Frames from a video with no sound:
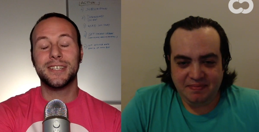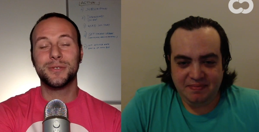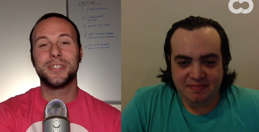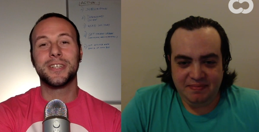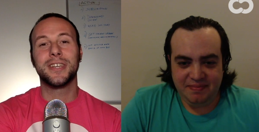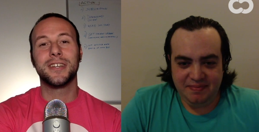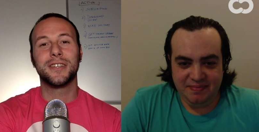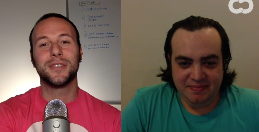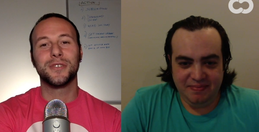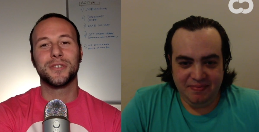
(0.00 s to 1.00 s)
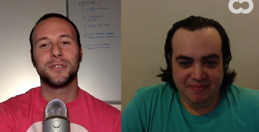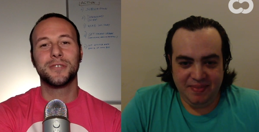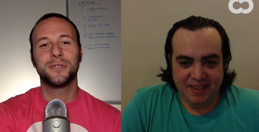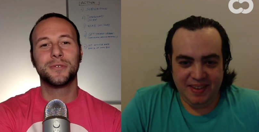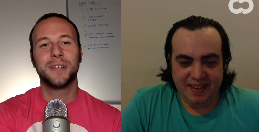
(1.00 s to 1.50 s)
Speaker 1: interesting hearing your story,
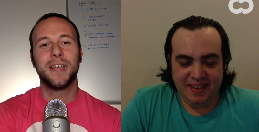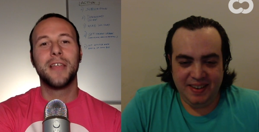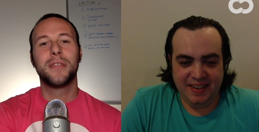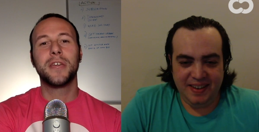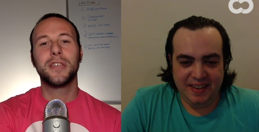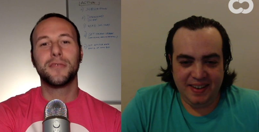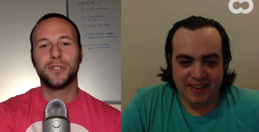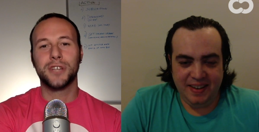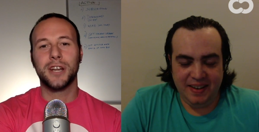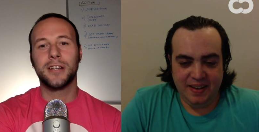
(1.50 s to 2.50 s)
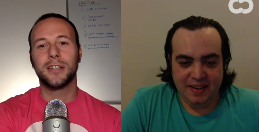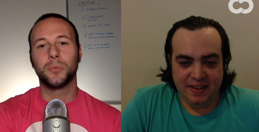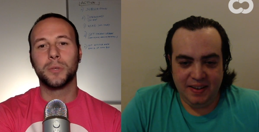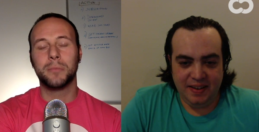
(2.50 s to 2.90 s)
Onur. Thank you for sharing it with